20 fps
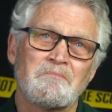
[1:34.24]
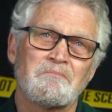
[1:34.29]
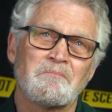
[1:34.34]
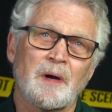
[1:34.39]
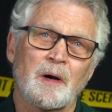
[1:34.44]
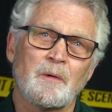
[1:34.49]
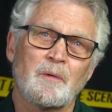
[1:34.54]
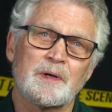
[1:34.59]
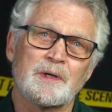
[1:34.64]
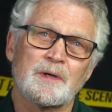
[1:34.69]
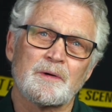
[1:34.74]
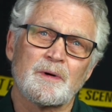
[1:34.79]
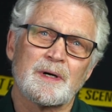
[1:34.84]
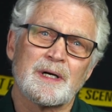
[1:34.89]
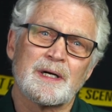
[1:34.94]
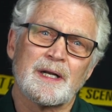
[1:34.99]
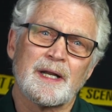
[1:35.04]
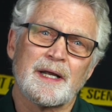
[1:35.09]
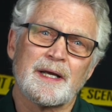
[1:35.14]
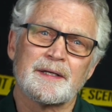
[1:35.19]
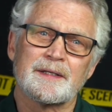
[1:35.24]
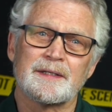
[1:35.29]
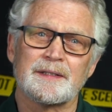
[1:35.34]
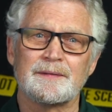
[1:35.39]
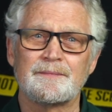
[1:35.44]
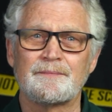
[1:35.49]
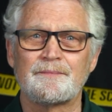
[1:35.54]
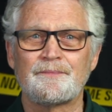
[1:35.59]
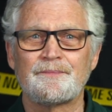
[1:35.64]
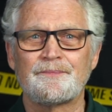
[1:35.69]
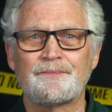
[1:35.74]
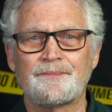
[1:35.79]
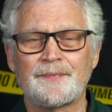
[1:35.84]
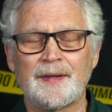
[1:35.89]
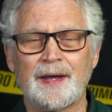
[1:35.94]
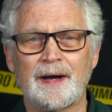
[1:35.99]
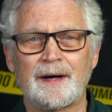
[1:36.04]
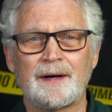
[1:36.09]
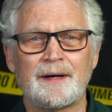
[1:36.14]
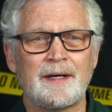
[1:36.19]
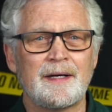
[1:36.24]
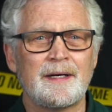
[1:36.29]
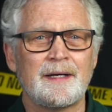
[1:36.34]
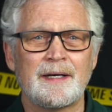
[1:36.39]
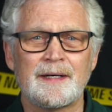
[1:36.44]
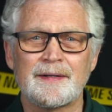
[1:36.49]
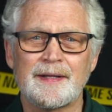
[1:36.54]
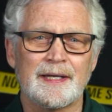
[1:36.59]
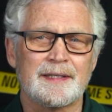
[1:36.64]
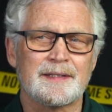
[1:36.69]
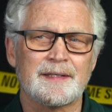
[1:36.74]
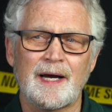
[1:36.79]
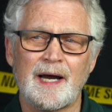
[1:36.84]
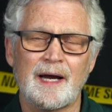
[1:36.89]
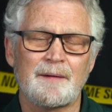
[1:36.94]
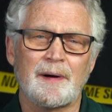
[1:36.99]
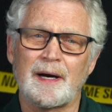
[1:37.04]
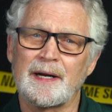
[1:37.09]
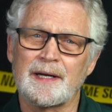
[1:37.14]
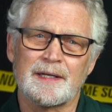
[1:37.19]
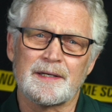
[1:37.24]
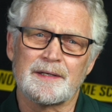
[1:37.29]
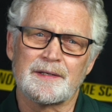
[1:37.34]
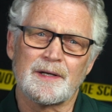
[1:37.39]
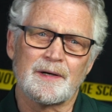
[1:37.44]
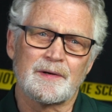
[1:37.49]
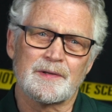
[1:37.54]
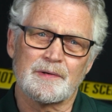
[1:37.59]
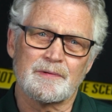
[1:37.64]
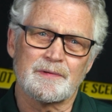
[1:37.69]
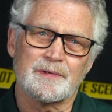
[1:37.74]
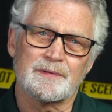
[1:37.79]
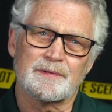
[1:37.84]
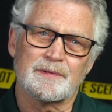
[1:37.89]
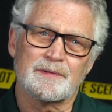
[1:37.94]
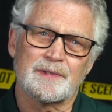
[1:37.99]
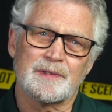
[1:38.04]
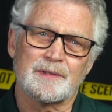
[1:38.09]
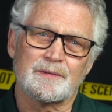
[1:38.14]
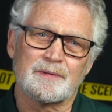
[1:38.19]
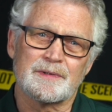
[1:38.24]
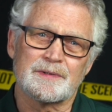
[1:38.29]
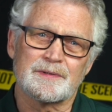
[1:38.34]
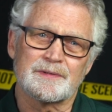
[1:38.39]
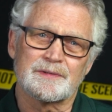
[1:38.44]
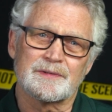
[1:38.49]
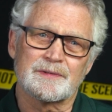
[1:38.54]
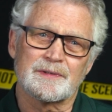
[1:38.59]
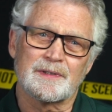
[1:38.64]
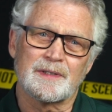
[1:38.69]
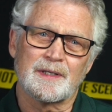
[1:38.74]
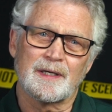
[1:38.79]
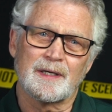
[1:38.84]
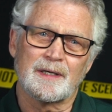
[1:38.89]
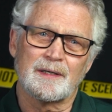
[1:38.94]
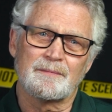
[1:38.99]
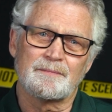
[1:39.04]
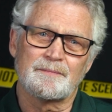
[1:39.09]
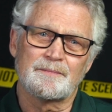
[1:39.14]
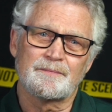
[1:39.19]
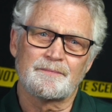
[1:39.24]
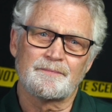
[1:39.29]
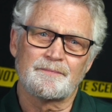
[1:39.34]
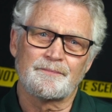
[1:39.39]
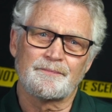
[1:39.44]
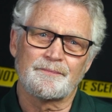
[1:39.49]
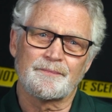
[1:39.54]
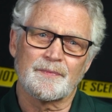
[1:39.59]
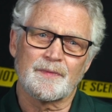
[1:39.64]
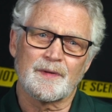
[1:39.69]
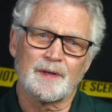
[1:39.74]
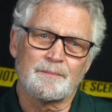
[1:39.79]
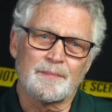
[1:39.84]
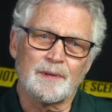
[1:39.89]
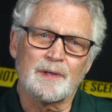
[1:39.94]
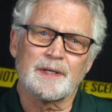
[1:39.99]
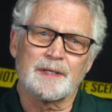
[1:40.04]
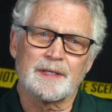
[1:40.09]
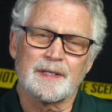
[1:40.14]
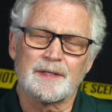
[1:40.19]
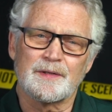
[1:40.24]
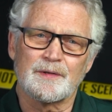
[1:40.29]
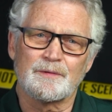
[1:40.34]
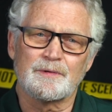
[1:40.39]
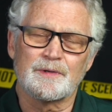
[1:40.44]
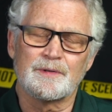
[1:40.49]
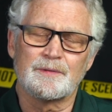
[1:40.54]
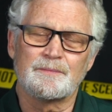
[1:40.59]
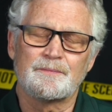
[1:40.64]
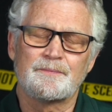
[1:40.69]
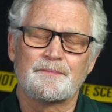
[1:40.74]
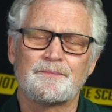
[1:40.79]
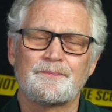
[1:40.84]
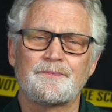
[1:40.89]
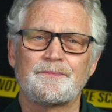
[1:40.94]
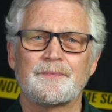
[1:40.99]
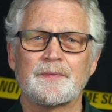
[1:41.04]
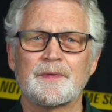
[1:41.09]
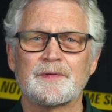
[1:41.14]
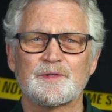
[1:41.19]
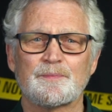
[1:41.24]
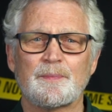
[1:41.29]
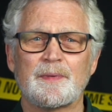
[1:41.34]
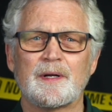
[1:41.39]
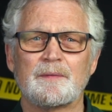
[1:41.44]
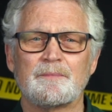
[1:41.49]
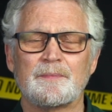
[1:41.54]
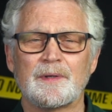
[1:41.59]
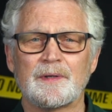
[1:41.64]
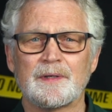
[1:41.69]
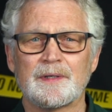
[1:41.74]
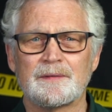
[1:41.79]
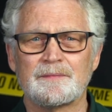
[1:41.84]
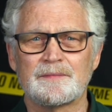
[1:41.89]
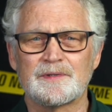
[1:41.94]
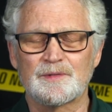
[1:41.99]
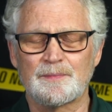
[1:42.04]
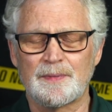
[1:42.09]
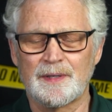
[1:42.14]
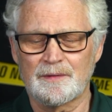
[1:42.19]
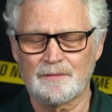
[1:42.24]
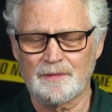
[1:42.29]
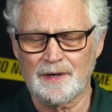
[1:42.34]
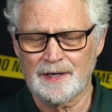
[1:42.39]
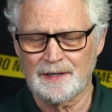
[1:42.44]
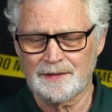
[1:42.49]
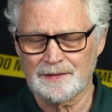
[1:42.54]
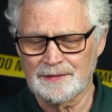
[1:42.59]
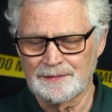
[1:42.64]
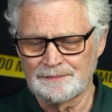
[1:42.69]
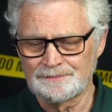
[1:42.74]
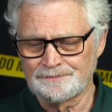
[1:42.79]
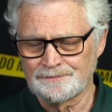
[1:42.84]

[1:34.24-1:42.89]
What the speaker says: I wonder where it landed. Now, at that time, I didn't know there was a bullet in the room, a spent round.